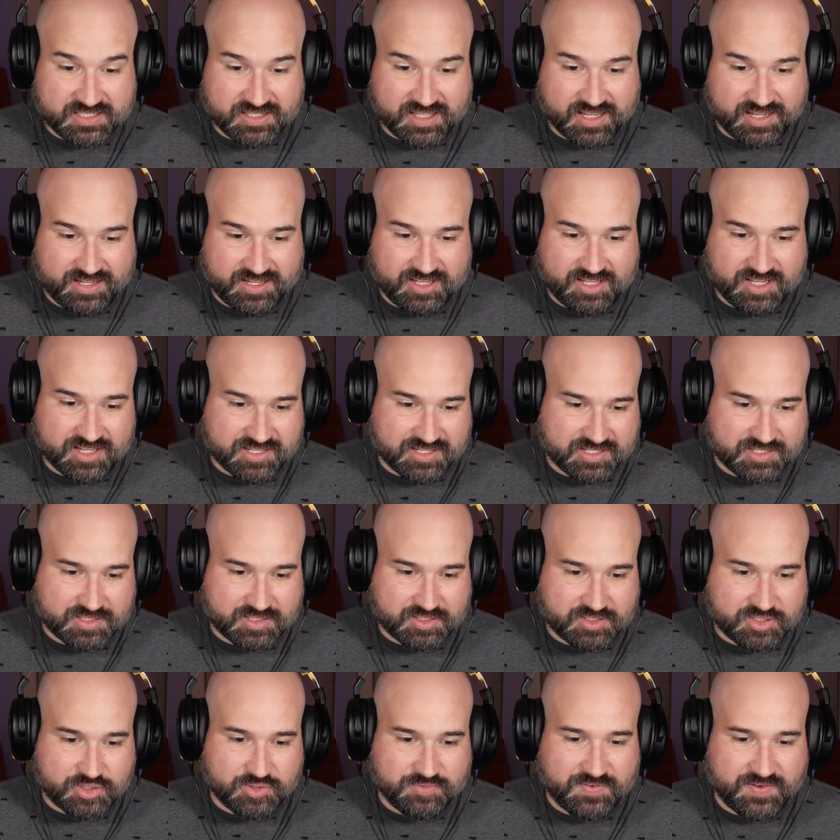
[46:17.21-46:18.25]
Like he's
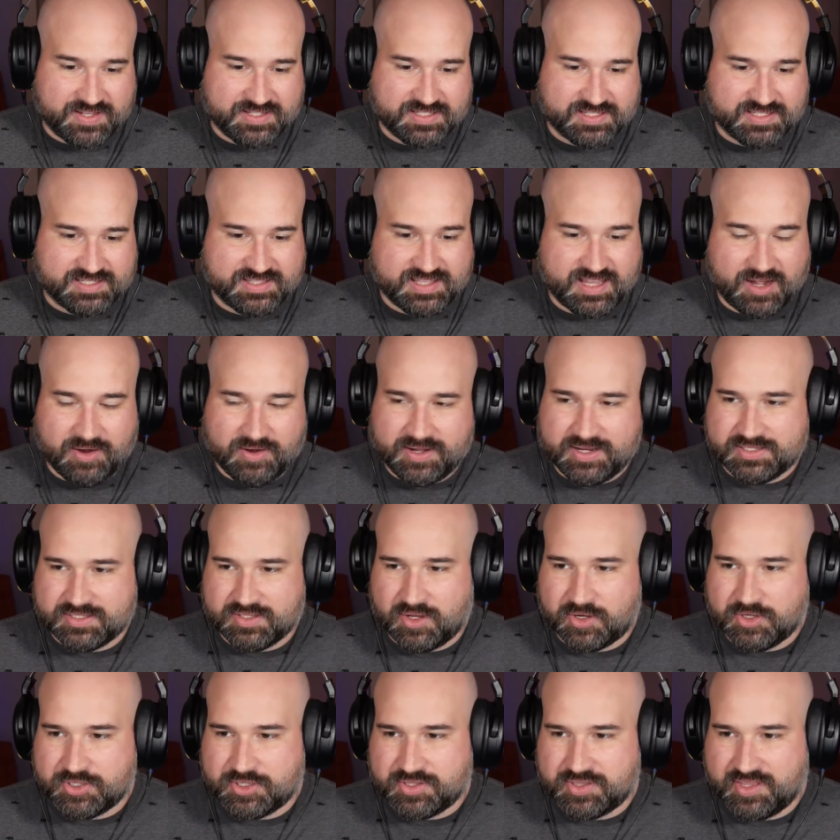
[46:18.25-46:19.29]
Two faces there. He's
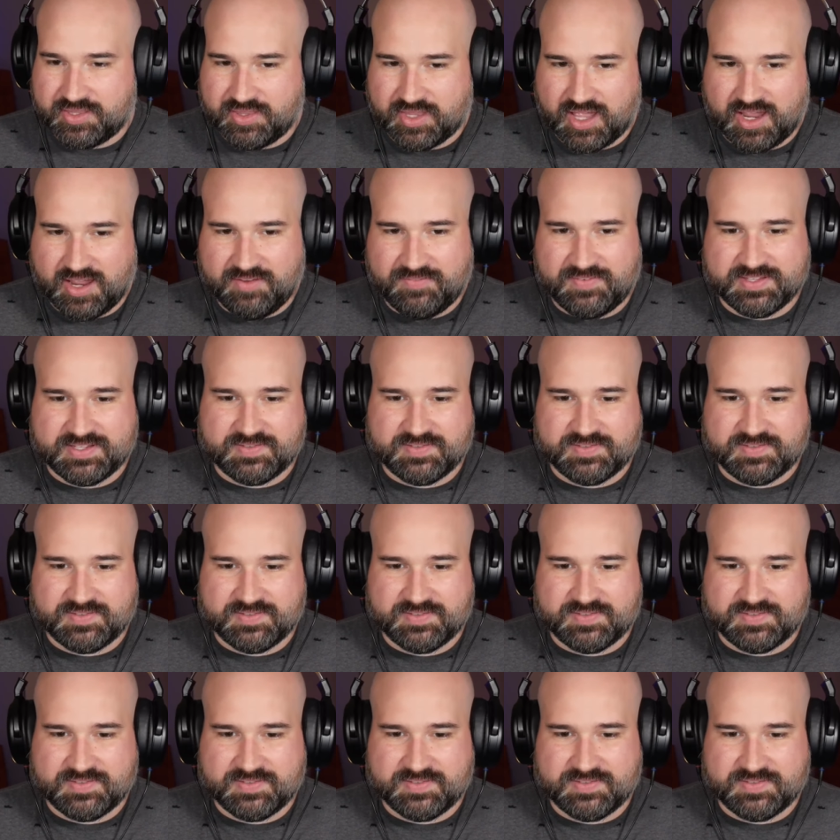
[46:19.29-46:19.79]
larger than life.